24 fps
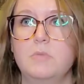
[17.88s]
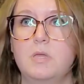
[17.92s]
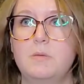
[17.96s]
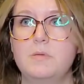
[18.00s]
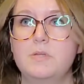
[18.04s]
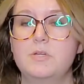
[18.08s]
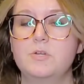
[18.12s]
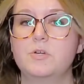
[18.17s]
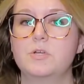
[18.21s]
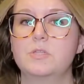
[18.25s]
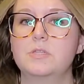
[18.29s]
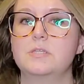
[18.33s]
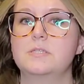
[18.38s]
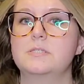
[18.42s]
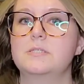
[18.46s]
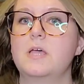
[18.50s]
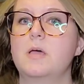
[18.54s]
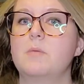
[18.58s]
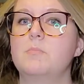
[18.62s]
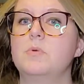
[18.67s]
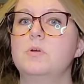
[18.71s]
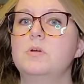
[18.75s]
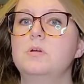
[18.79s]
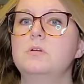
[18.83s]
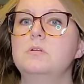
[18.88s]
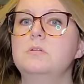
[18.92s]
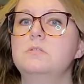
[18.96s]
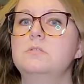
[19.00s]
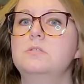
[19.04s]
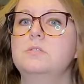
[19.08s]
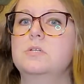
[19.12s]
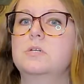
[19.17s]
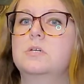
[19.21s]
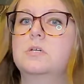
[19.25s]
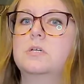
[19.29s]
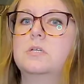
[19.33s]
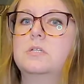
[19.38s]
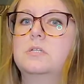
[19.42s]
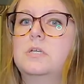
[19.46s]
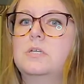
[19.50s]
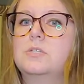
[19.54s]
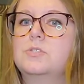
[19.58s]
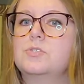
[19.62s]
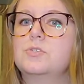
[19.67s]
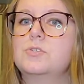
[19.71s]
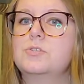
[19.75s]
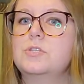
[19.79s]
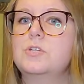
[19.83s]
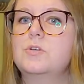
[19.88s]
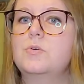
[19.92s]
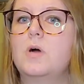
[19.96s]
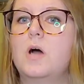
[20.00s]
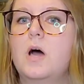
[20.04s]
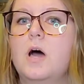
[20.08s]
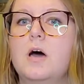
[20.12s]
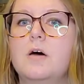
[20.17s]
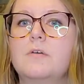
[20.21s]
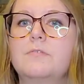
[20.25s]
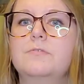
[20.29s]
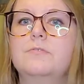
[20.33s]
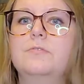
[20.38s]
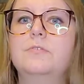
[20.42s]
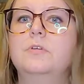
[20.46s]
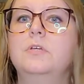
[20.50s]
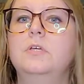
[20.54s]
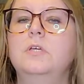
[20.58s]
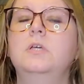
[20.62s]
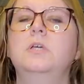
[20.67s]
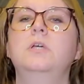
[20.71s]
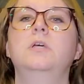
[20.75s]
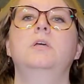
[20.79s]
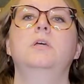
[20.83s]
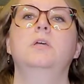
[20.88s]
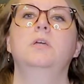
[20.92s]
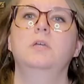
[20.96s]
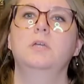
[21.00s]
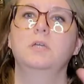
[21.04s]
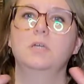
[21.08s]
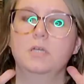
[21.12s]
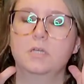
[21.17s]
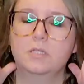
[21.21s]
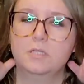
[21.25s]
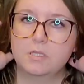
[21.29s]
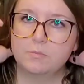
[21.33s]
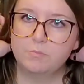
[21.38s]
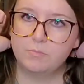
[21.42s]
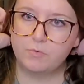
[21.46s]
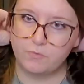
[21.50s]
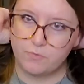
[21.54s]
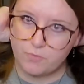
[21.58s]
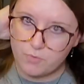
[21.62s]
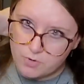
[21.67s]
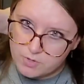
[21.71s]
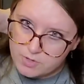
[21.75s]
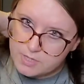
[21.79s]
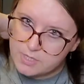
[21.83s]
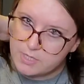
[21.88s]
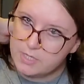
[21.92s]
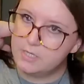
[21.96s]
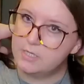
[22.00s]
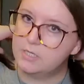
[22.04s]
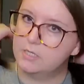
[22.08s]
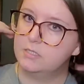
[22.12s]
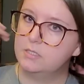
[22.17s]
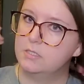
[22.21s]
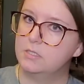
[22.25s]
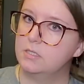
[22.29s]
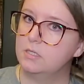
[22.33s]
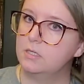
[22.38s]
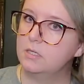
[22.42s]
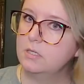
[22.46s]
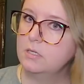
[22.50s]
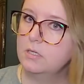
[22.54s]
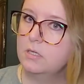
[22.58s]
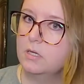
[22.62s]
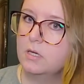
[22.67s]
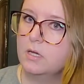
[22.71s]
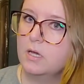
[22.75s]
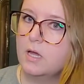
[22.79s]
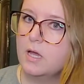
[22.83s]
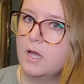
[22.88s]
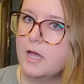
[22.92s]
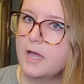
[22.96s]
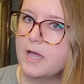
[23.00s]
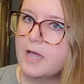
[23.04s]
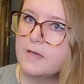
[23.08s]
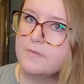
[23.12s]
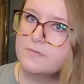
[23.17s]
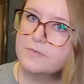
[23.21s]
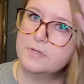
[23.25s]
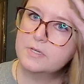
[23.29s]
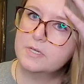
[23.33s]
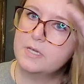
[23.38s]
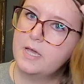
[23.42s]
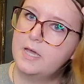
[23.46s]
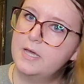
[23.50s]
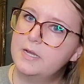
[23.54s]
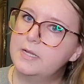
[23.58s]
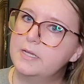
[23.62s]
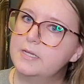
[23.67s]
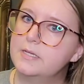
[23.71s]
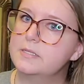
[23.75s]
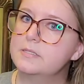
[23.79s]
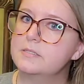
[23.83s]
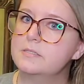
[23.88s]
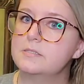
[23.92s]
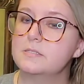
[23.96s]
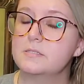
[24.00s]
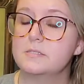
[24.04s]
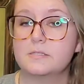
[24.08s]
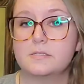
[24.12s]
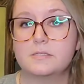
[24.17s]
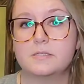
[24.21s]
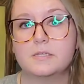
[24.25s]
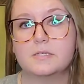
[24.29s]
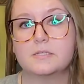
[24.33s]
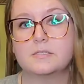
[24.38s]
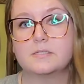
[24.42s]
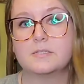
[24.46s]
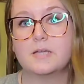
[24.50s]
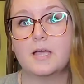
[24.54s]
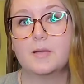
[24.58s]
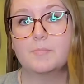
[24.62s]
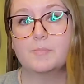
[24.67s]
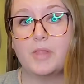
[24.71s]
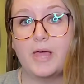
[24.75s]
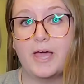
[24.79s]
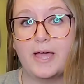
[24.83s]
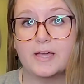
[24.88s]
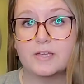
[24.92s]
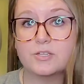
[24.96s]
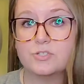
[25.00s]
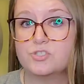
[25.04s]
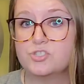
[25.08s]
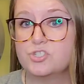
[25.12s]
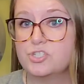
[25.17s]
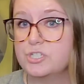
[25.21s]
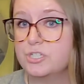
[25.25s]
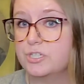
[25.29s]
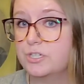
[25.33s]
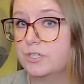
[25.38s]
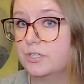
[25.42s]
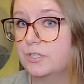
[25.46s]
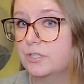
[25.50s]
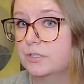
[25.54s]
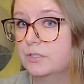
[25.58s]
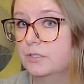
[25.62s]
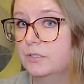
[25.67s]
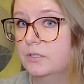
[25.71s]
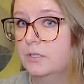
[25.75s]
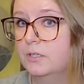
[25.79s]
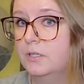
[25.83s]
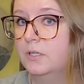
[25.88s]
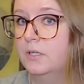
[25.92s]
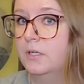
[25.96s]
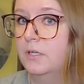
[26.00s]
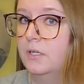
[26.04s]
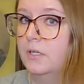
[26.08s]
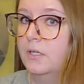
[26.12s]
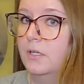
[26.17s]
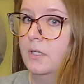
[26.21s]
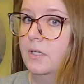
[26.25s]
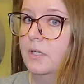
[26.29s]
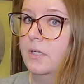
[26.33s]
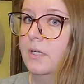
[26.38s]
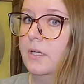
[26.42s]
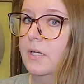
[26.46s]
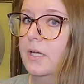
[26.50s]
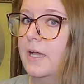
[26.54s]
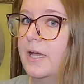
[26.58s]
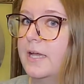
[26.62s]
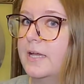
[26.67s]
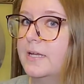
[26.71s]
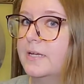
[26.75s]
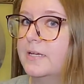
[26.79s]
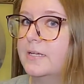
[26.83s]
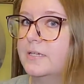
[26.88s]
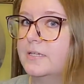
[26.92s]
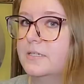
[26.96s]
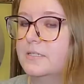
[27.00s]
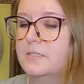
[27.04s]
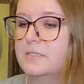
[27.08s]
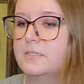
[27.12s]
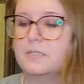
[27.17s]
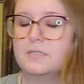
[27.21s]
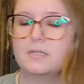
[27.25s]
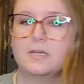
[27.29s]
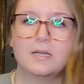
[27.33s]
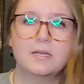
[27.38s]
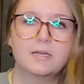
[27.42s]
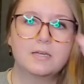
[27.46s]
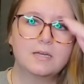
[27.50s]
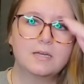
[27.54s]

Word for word: maybe during the summer, took an inch or two off. And then before then, I haven't cut it since this time last year. And